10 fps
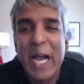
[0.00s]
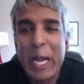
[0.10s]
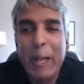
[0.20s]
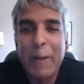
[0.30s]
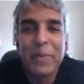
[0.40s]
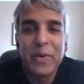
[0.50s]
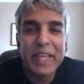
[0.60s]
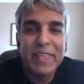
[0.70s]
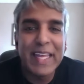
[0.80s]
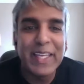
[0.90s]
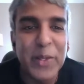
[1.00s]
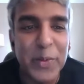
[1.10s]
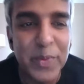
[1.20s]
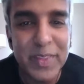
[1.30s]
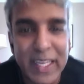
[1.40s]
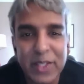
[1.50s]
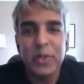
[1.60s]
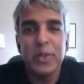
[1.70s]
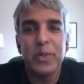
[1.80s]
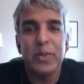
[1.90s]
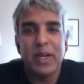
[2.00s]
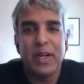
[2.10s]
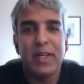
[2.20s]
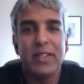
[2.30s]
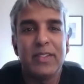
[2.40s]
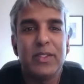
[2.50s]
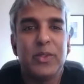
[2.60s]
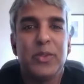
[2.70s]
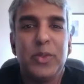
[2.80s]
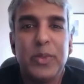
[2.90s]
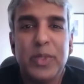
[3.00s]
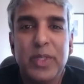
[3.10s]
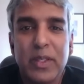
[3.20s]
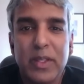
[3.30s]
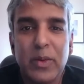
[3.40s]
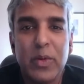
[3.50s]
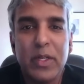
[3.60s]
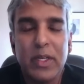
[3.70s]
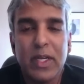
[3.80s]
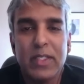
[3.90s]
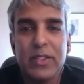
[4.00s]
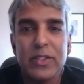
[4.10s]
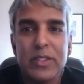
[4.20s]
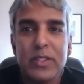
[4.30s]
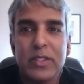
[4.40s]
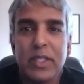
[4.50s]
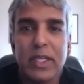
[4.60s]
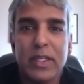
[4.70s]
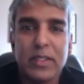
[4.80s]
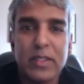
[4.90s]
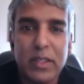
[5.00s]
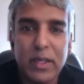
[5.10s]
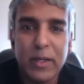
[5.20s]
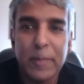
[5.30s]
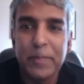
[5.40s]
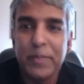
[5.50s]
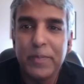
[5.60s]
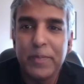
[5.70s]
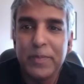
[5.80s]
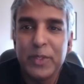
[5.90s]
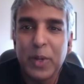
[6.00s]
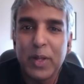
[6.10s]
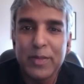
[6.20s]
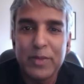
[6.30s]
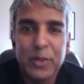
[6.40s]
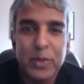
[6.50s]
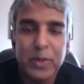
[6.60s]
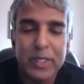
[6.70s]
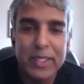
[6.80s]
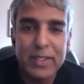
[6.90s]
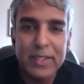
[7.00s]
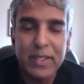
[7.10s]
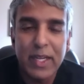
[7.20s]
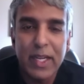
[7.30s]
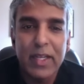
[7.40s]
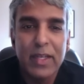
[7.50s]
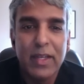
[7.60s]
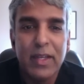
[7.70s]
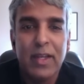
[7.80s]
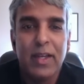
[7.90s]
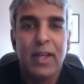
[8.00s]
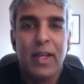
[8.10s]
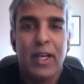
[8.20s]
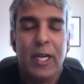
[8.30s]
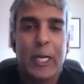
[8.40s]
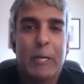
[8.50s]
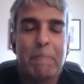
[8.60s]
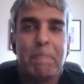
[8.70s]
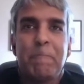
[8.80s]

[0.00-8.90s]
Okay, thank you. Thank you to the organizers and to all of you who are here today. John